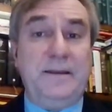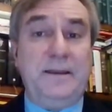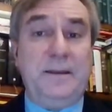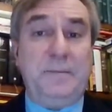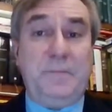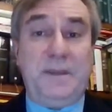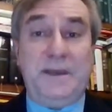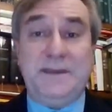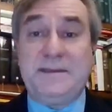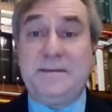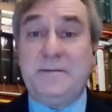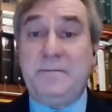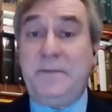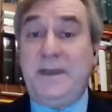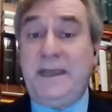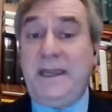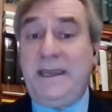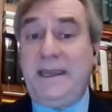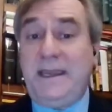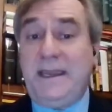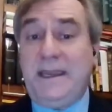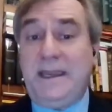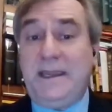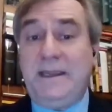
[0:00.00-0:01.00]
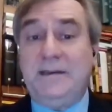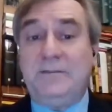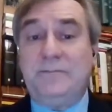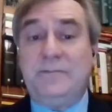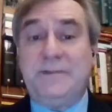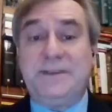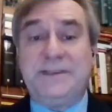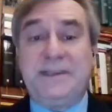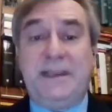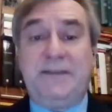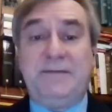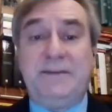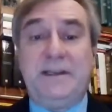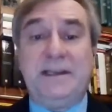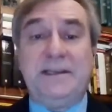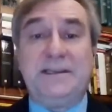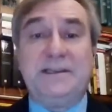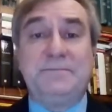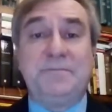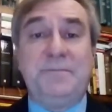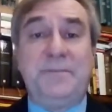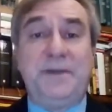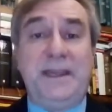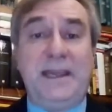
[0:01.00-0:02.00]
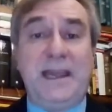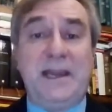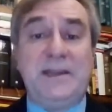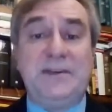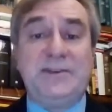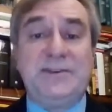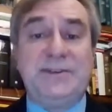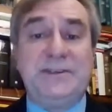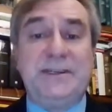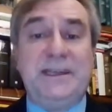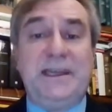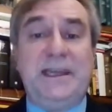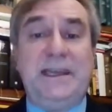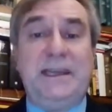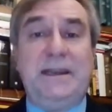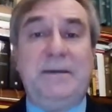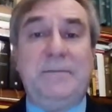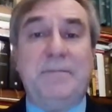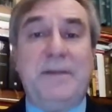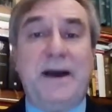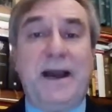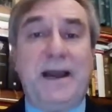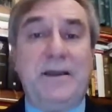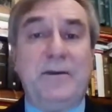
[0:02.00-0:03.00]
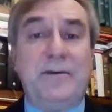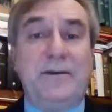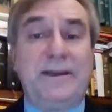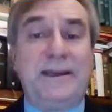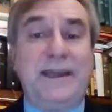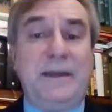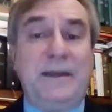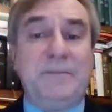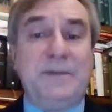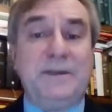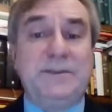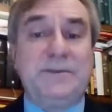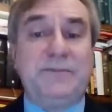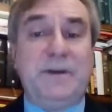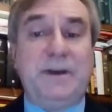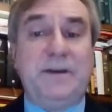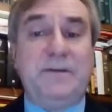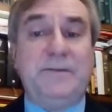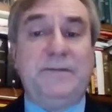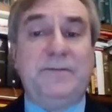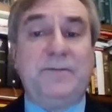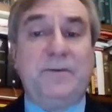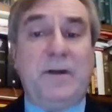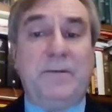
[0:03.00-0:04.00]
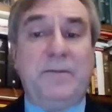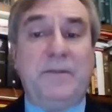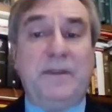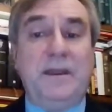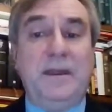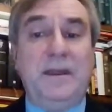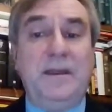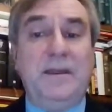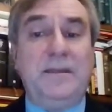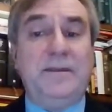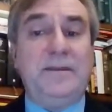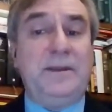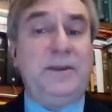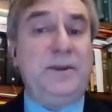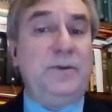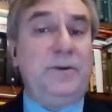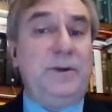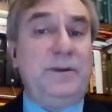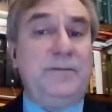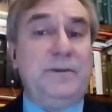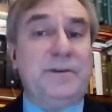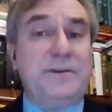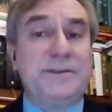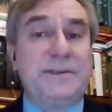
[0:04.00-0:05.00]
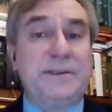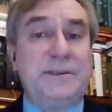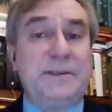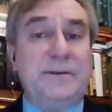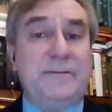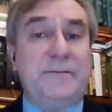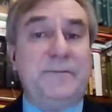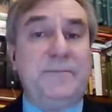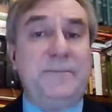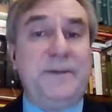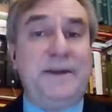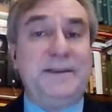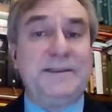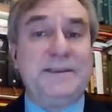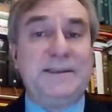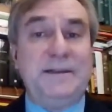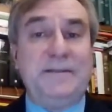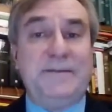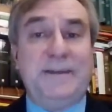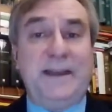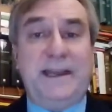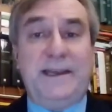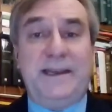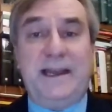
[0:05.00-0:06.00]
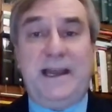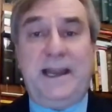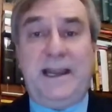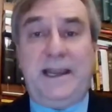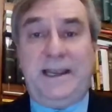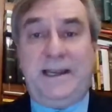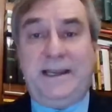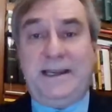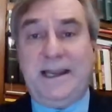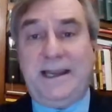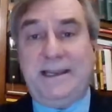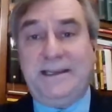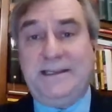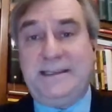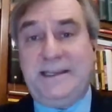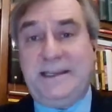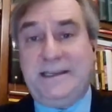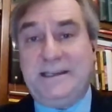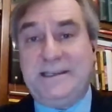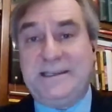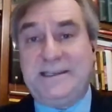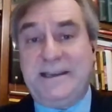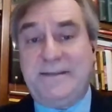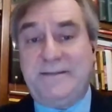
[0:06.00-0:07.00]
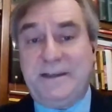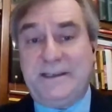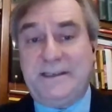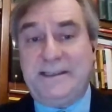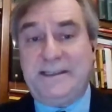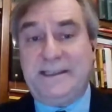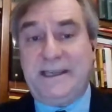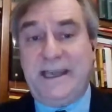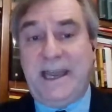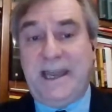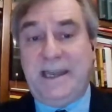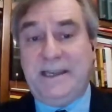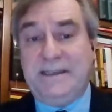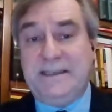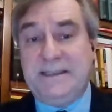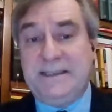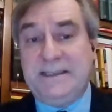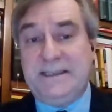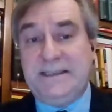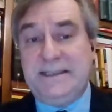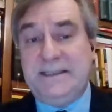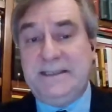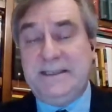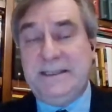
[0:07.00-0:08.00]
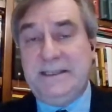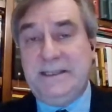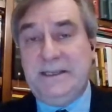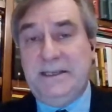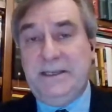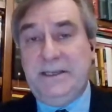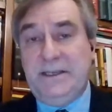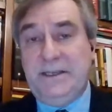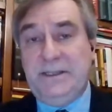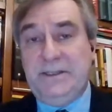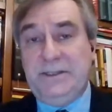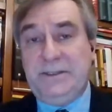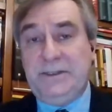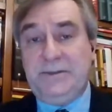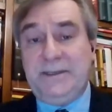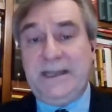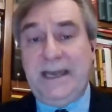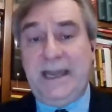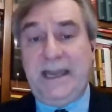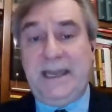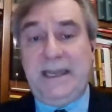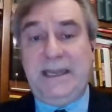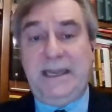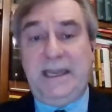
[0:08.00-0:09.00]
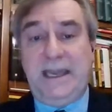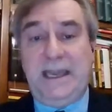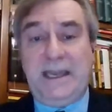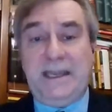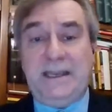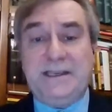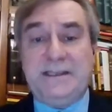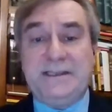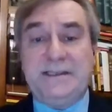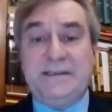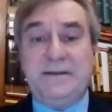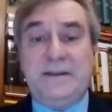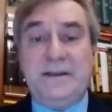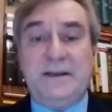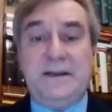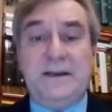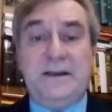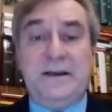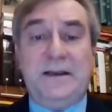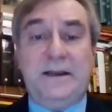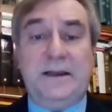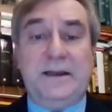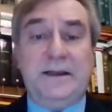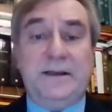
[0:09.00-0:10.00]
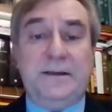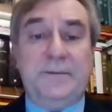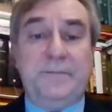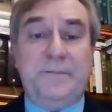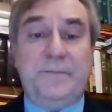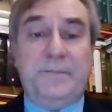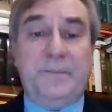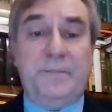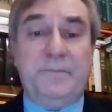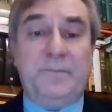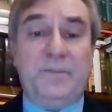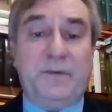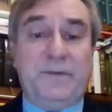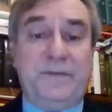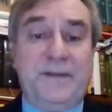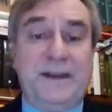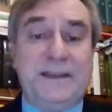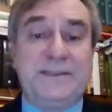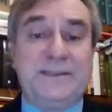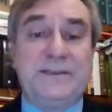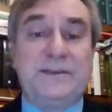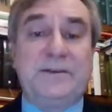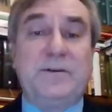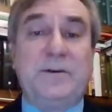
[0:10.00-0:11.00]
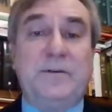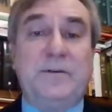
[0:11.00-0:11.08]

Mr. Behe received his PhD in biochemistry from the University of Pennsylvania in 1978. Today, he is professor